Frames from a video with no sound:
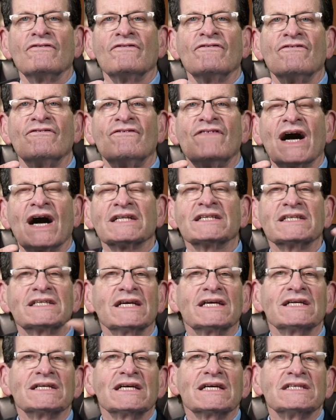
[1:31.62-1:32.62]

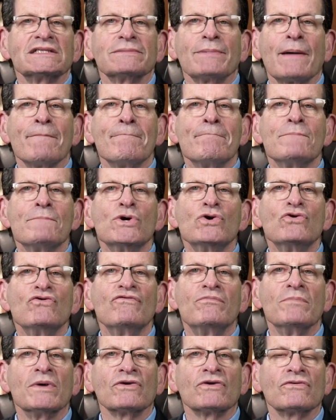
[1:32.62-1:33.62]
Volatility is about
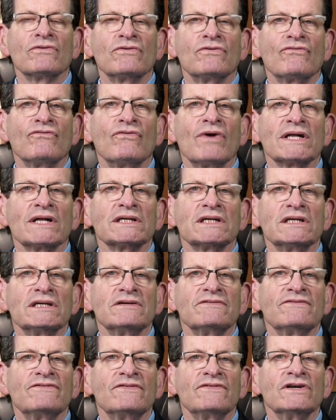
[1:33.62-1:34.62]
movement
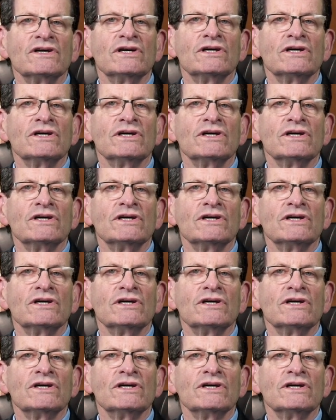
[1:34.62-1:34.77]
relative,